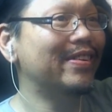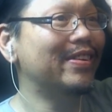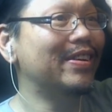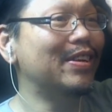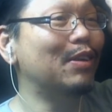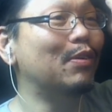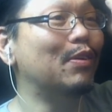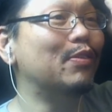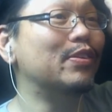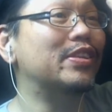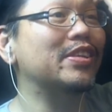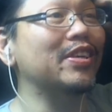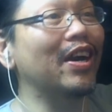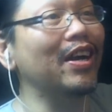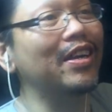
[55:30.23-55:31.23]
You know what would
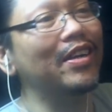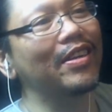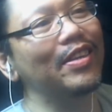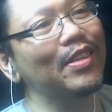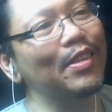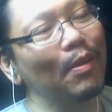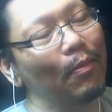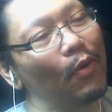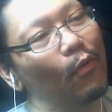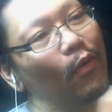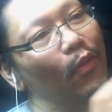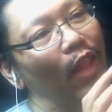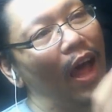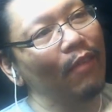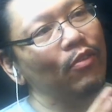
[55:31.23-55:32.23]
suck is I'm on a
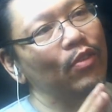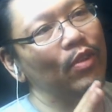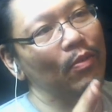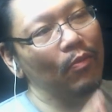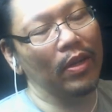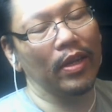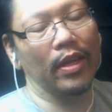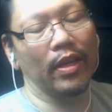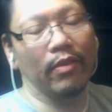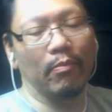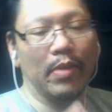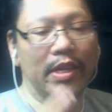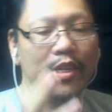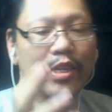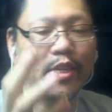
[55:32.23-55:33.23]
live stream one day of
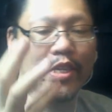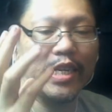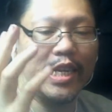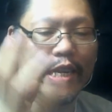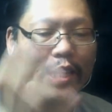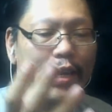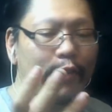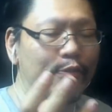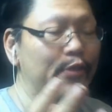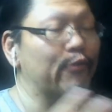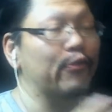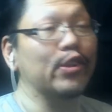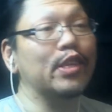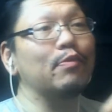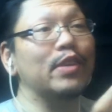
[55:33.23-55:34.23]
me just eating food. For
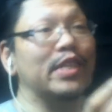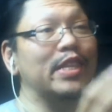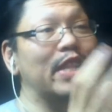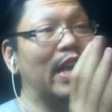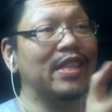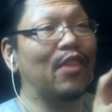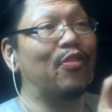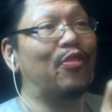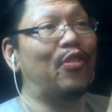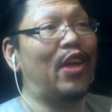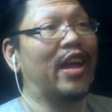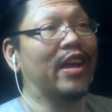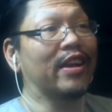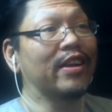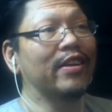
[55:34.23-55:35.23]
some reason, that's a
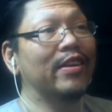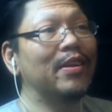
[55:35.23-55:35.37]
thing.